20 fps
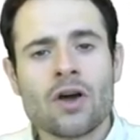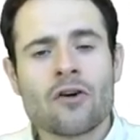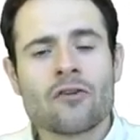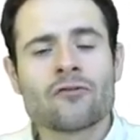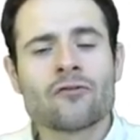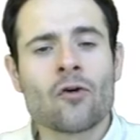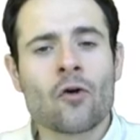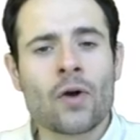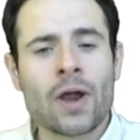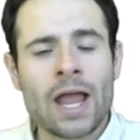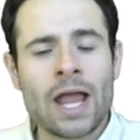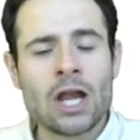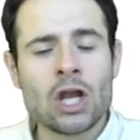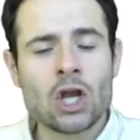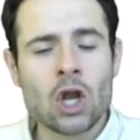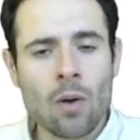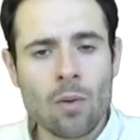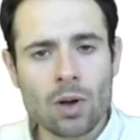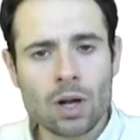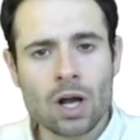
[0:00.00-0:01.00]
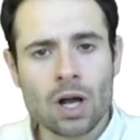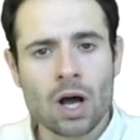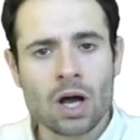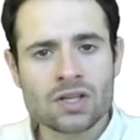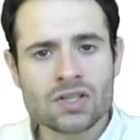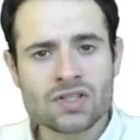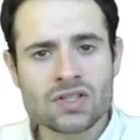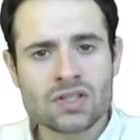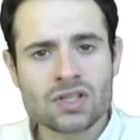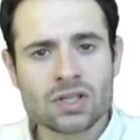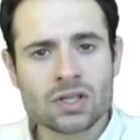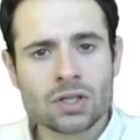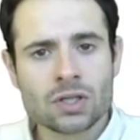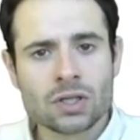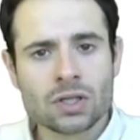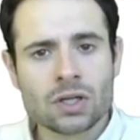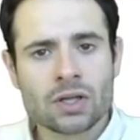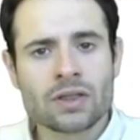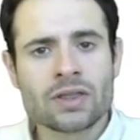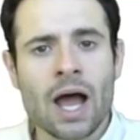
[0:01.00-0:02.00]
for a lower cost
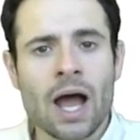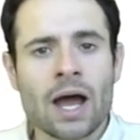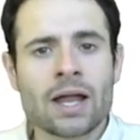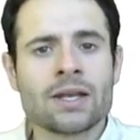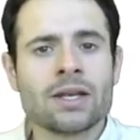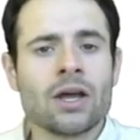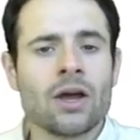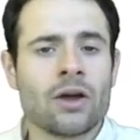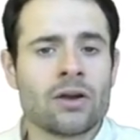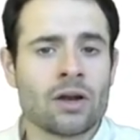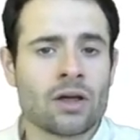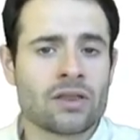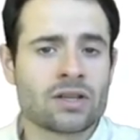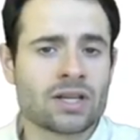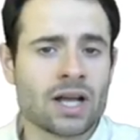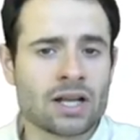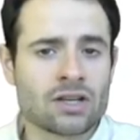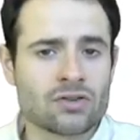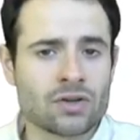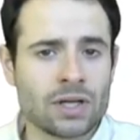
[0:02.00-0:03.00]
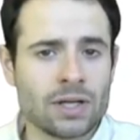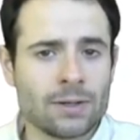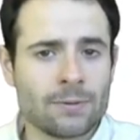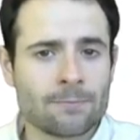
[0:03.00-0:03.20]
than another country.